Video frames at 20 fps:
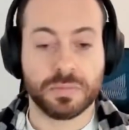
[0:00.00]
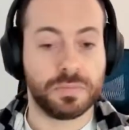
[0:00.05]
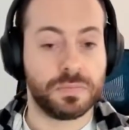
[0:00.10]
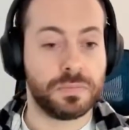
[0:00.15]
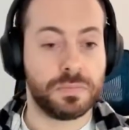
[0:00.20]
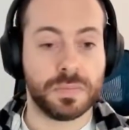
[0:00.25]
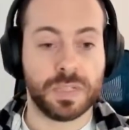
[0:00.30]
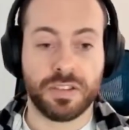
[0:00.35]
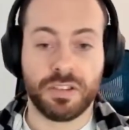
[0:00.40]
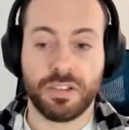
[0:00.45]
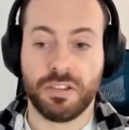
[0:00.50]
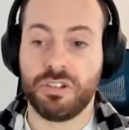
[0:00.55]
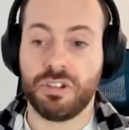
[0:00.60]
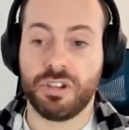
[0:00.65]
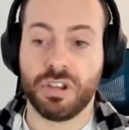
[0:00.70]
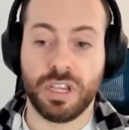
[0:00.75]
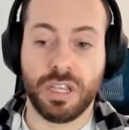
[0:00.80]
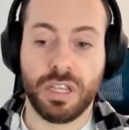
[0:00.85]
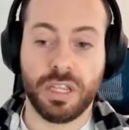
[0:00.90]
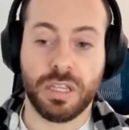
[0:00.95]
So
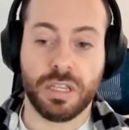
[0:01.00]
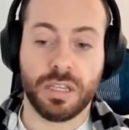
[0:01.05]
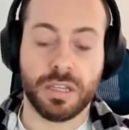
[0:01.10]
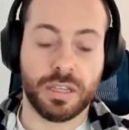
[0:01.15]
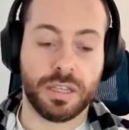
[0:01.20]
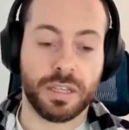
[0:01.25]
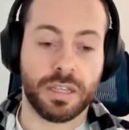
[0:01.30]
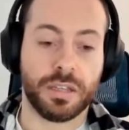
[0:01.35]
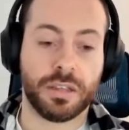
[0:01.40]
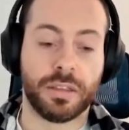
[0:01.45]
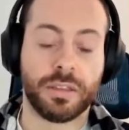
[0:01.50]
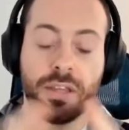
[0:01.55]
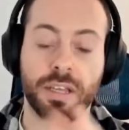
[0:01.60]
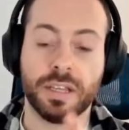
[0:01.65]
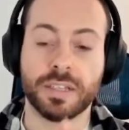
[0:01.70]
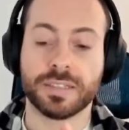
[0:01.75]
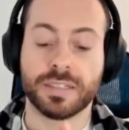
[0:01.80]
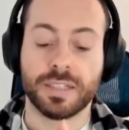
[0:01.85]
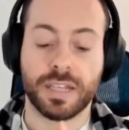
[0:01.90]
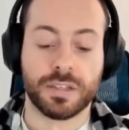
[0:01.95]
essentially
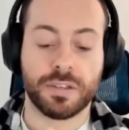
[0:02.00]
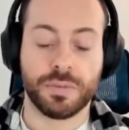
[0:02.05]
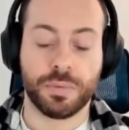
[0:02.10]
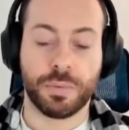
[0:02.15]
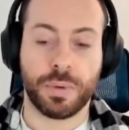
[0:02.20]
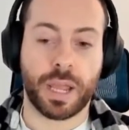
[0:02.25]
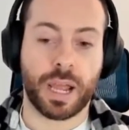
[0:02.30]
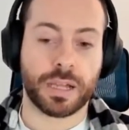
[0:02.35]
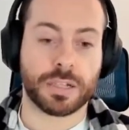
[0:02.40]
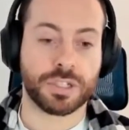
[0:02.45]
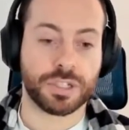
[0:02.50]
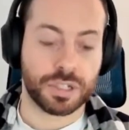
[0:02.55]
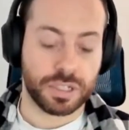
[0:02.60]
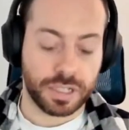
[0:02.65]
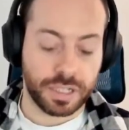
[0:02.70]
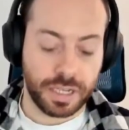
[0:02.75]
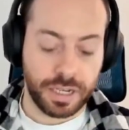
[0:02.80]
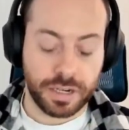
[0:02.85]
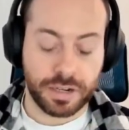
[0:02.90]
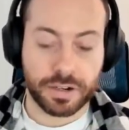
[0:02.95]
the things that we
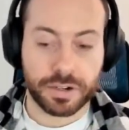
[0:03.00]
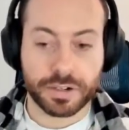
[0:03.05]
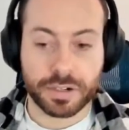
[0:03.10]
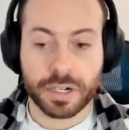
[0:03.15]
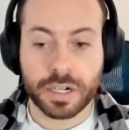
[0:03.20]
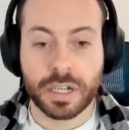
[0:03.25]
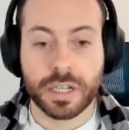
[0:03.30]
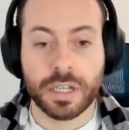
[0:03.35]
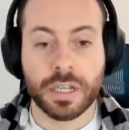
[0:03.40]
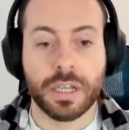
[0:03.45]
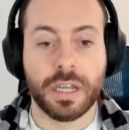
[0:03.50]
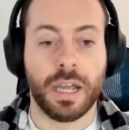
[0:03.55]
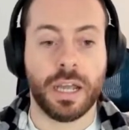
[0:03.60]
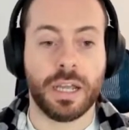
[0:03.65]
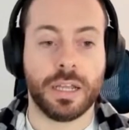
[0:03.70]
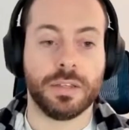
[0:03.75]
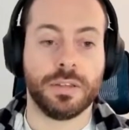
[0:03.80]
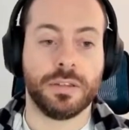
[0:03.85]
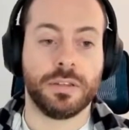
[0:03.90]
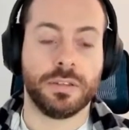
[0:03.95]
actually care
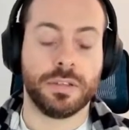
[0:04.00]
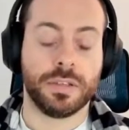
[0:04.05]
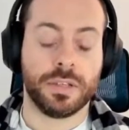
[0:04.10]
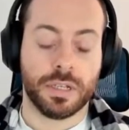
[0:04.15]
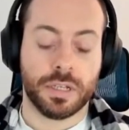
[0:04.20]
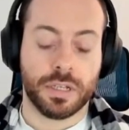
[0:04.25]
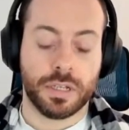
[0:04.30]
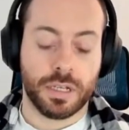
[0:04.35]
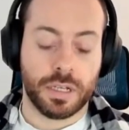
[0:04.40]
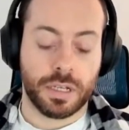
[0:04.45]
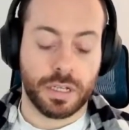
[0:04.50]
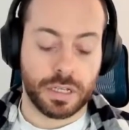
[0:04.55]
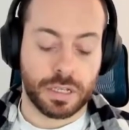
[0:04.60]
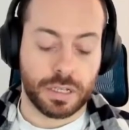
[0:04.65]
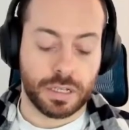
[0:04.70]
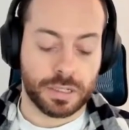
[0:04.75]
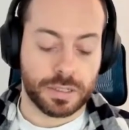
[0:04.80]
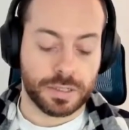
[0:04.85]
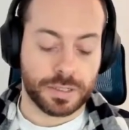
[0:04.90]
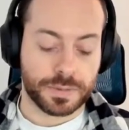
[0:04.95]
and
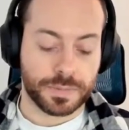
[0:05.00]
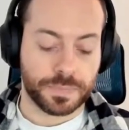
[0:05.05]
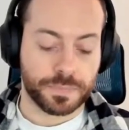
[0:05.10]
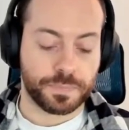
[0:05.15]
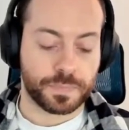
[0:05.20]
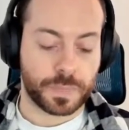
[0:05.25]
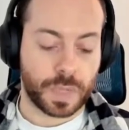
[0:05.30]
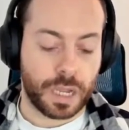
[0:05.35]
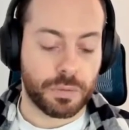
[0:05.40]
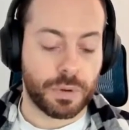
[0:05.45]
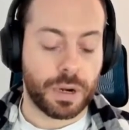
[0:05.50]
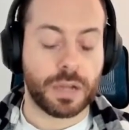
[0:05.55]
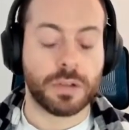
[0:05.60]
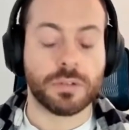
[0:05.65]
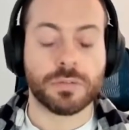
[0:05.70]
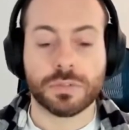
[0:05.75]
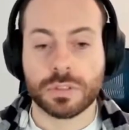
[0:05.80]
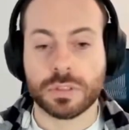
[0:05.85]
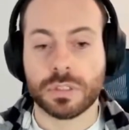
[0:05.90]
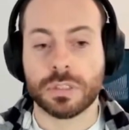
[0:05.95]

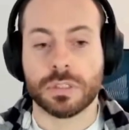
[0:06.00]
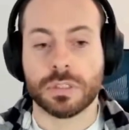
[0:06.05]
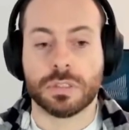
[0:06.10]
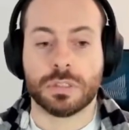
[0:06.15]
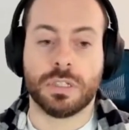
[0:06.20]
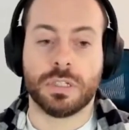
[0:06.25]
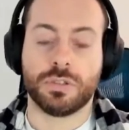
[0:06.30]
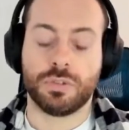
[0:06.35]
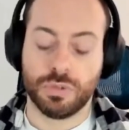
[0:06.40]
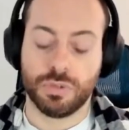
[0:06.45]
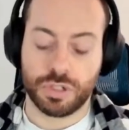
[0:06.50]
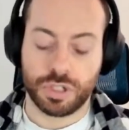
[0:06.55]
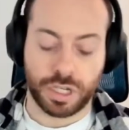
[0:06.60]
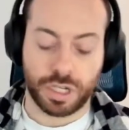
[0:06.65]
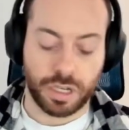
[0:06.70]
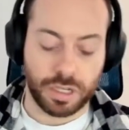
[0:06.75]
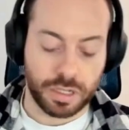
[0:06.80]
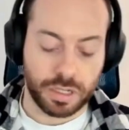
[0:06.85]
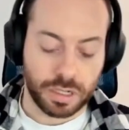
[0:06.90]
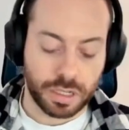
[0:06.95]
around the
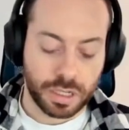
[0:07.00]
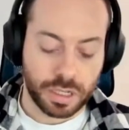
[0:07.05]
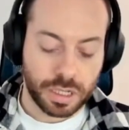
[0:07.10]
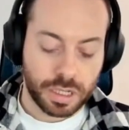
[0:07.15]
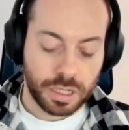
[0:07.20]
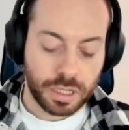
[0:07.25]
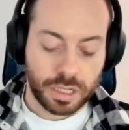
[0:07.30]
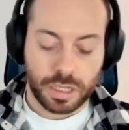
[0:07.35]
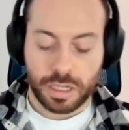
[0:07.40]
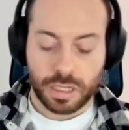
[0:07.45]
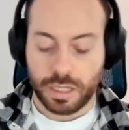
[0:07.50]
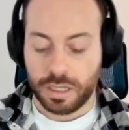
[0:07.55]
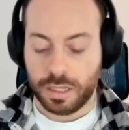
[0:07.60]
toolchain.